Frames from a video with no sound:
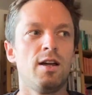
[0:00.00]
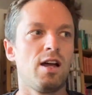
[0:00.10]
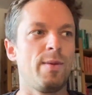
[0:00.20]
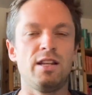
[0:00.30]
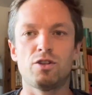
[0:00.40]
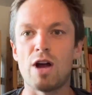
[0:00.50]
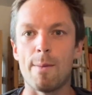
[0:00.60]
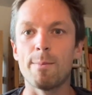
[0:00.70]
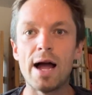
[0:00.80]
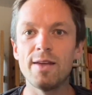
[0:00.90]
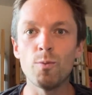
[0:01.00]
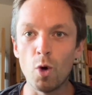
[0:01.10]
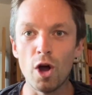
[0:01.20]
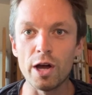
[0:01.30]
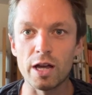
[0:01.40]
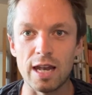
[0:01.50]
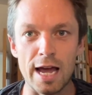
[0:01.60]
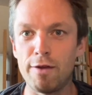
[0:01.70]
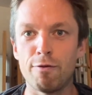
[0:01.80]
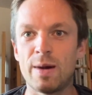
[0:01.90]
I mean, crap, my work
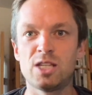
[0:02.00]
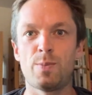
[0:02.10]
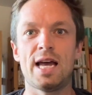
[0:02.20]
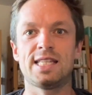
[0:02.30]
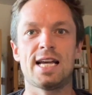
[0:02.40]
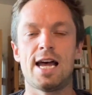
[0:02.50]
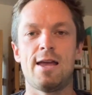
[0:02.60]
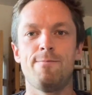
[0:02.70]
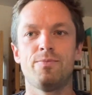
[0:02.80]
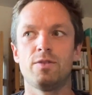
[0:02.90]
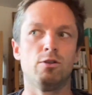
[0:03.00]
life, my spare time,